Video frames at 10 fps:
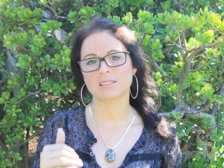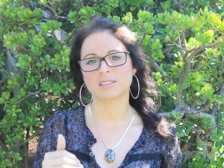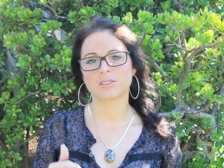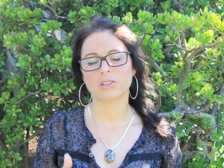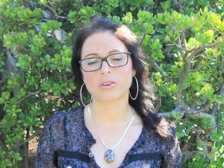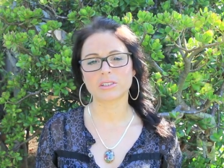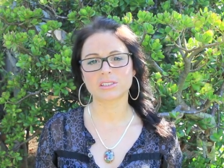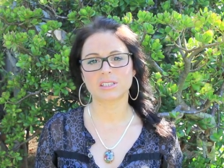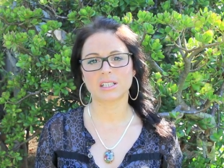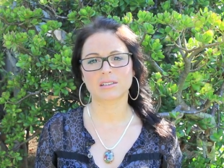that's your
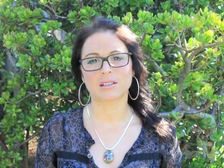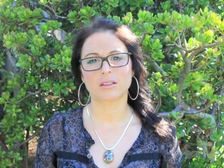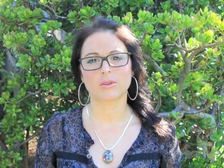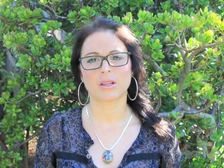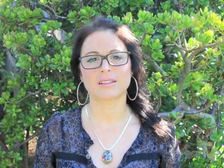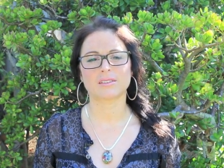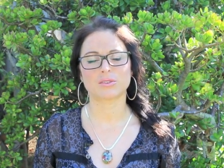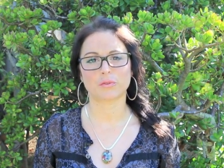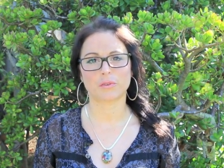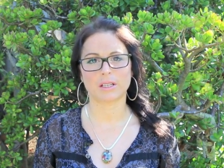signal to let
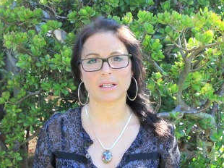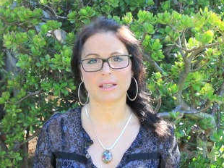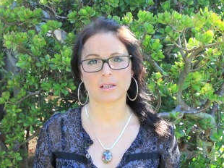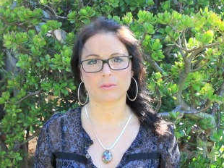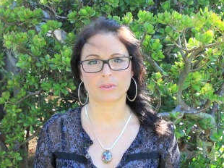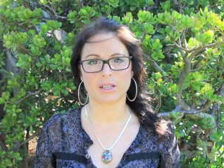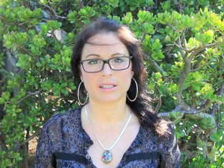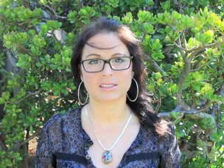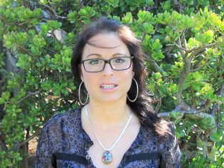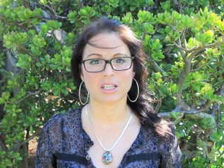this feeling of
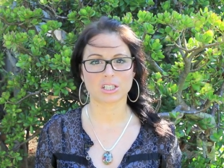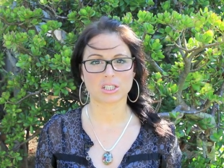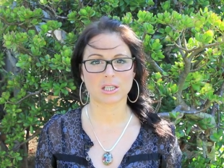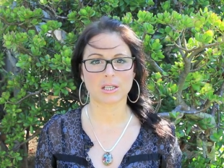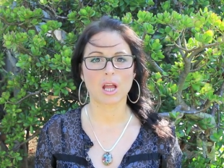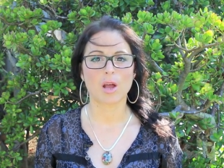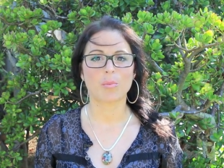relaxation